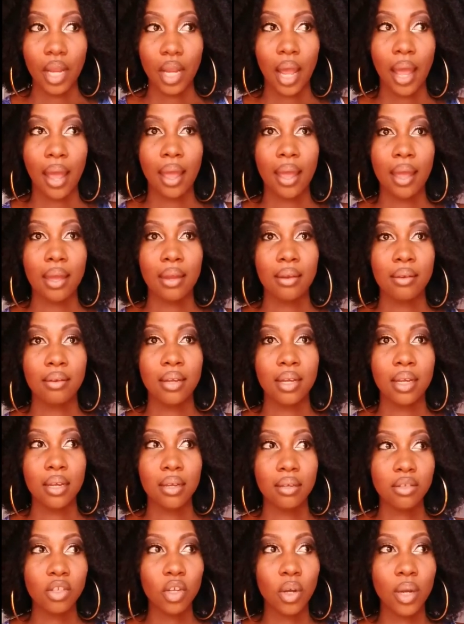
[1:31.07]
and
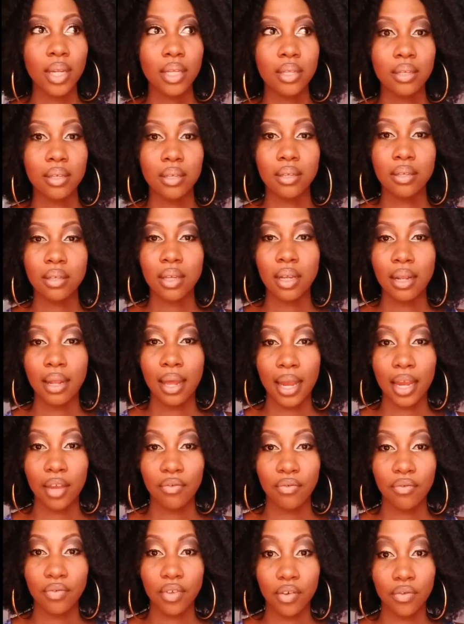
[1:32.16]
he started to see
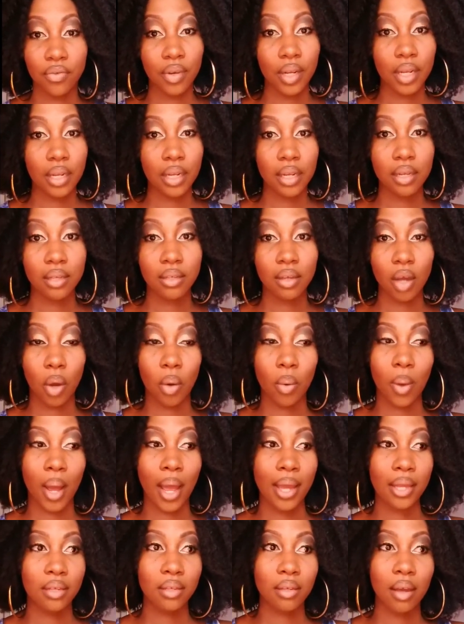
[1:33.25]
life differently to how
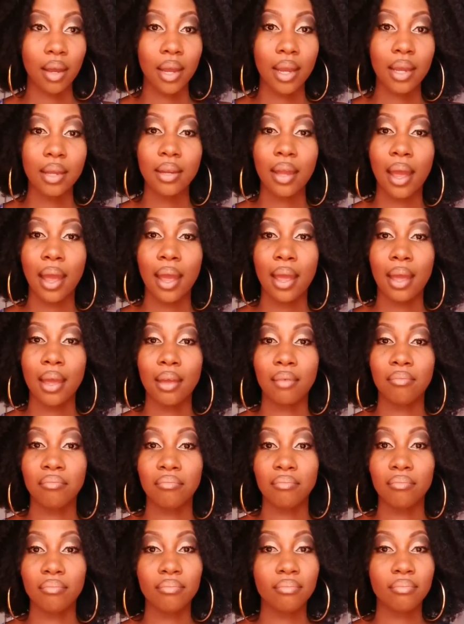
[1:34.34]
I saw it and
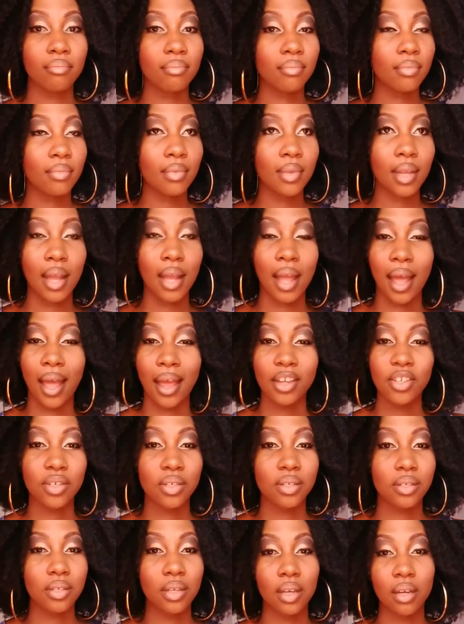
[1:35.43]
I
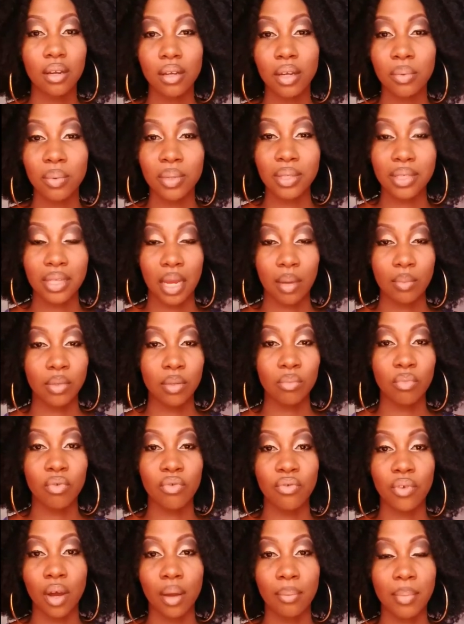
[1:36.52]
just said it was time to
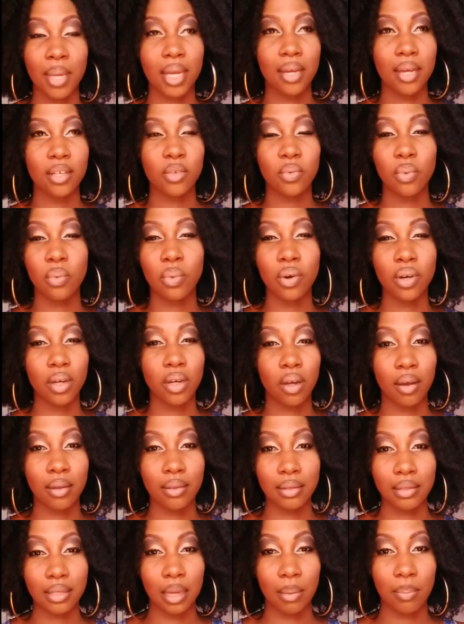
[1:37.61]
move on because we weren't on
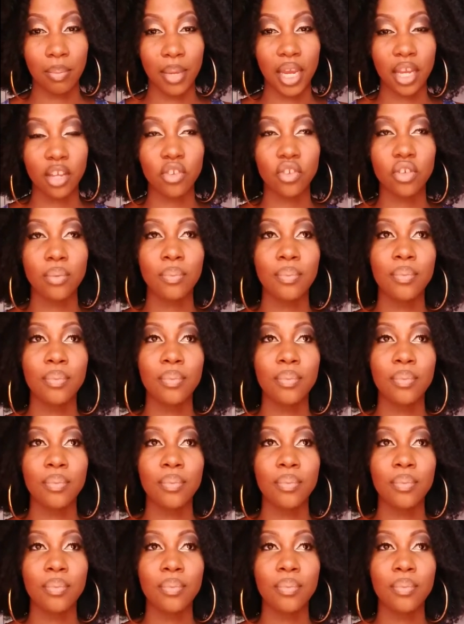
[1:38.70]
the same page.